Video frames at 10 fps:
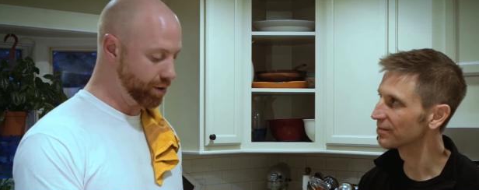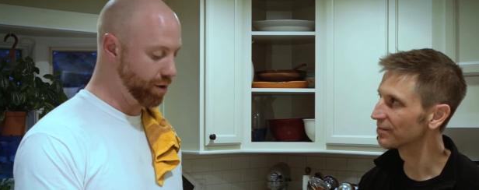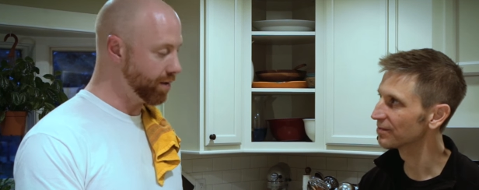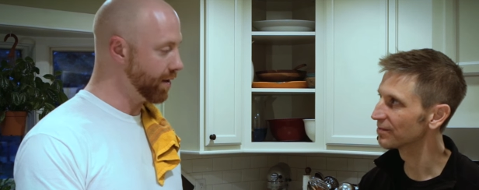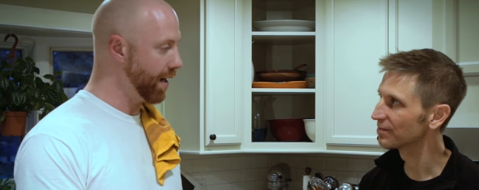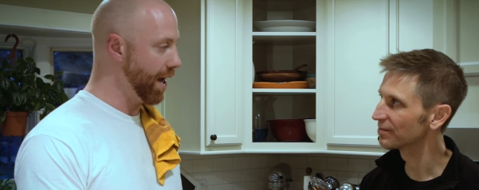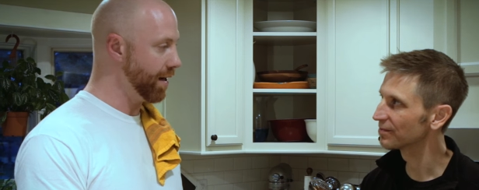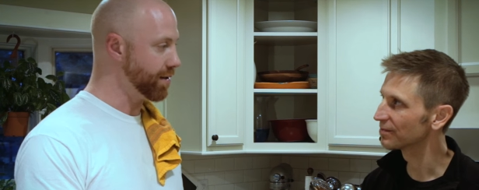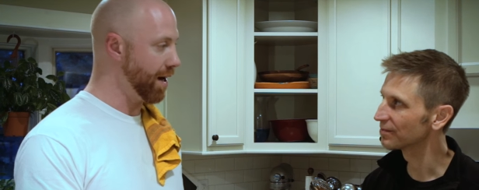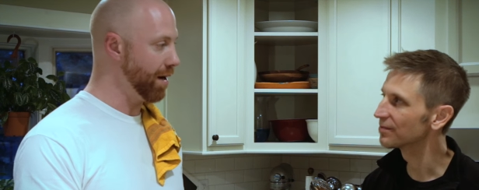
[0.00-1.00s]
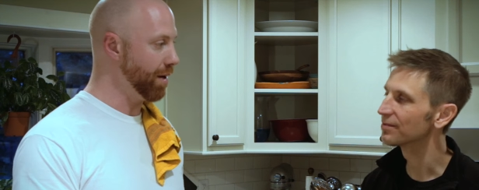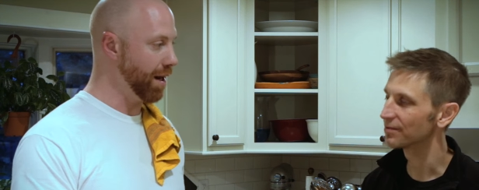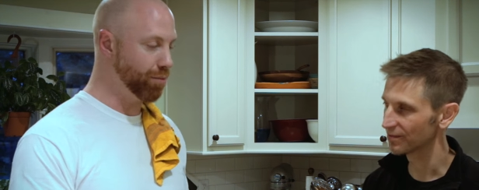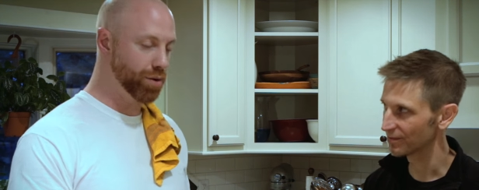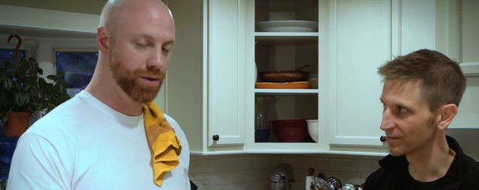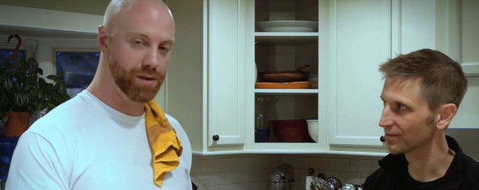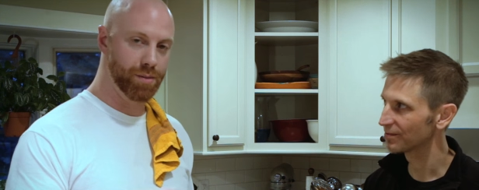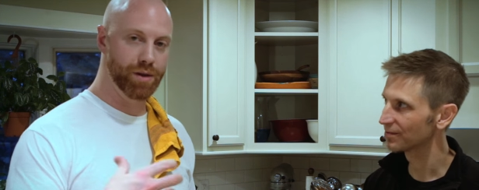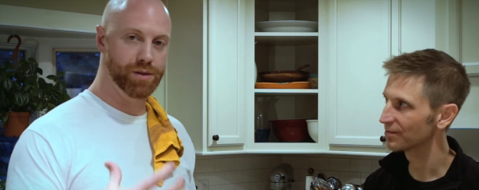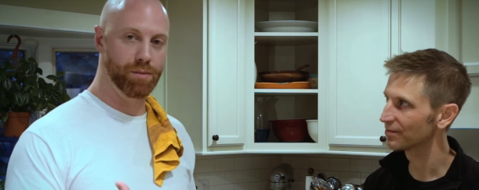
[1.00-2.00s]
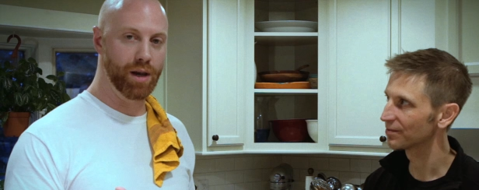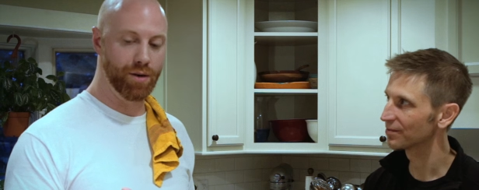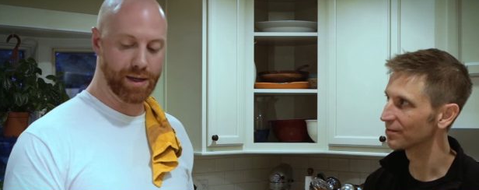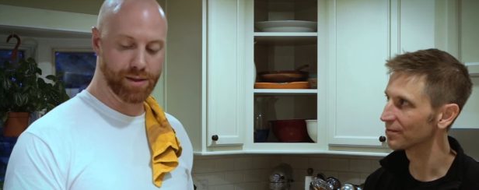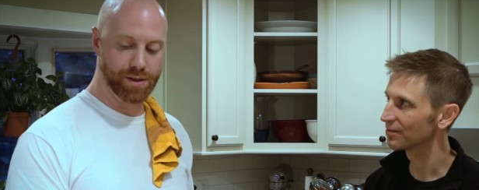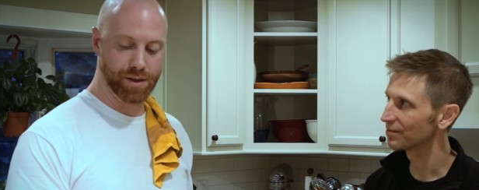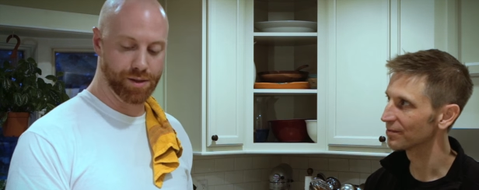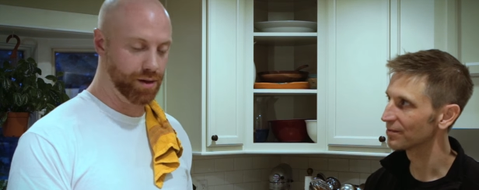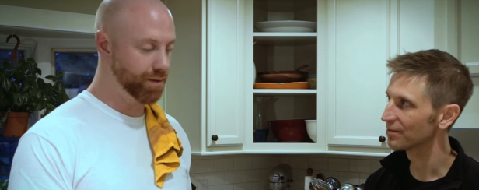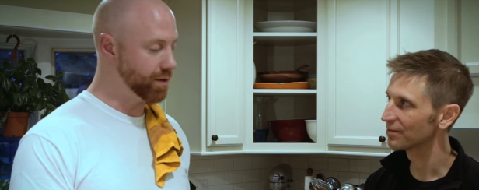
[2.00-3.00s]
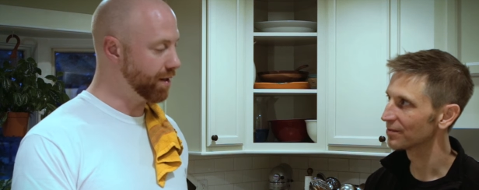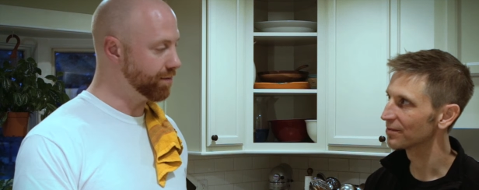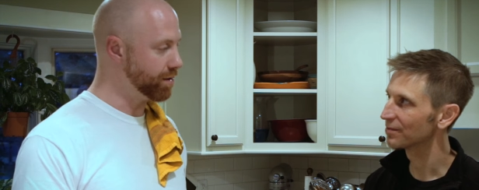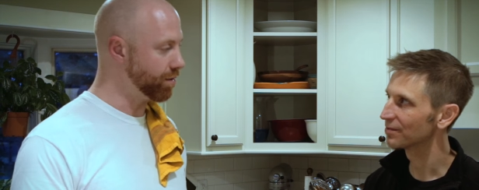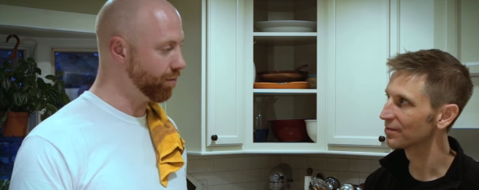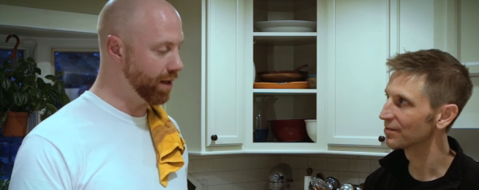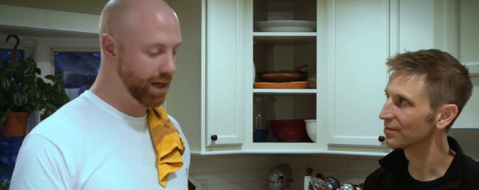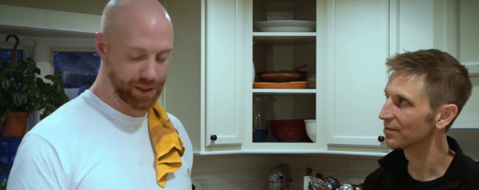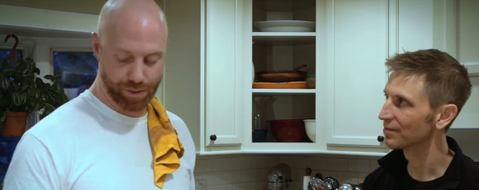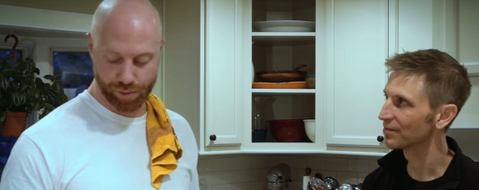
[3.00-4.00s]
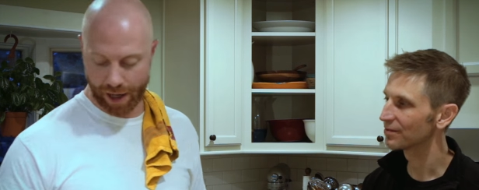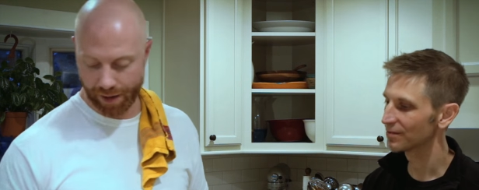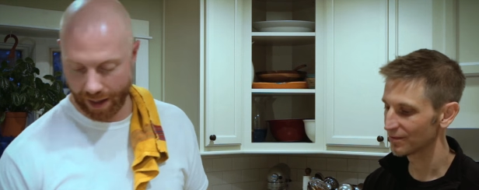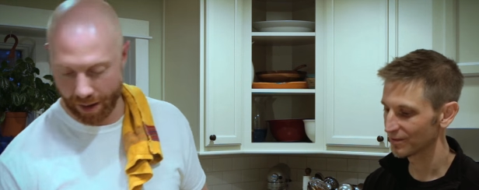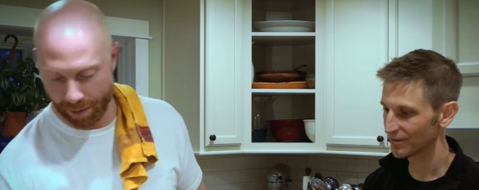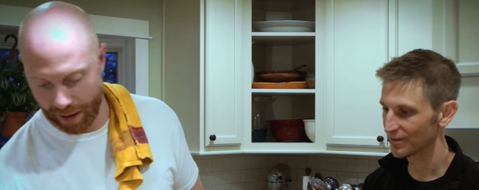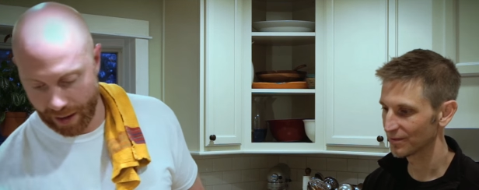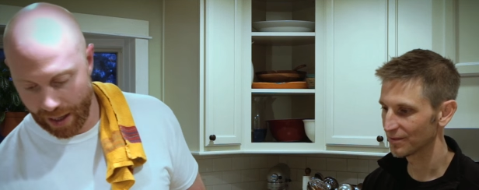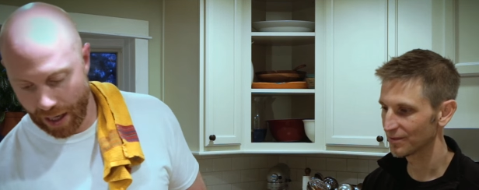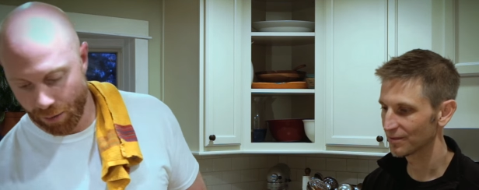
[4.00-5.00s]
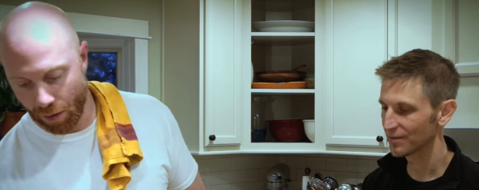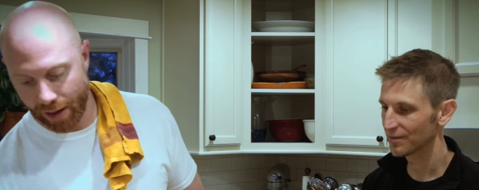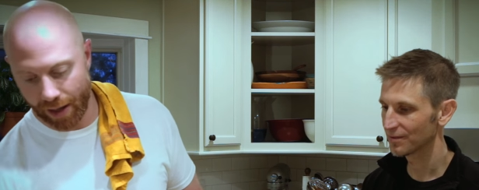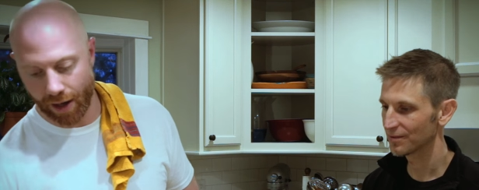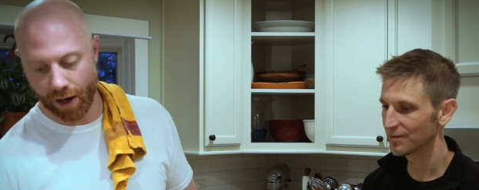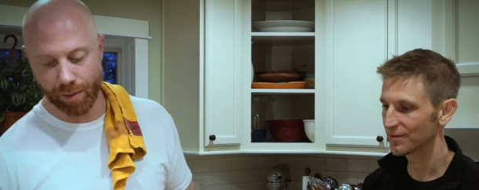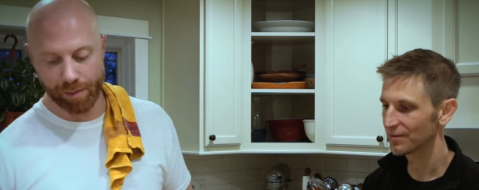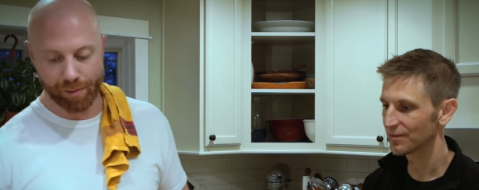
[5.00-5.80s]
Speaker 1: to salt it ahead of time and it pulls some of those amino acids to the surface, gives us a really nice browning element. We want to get our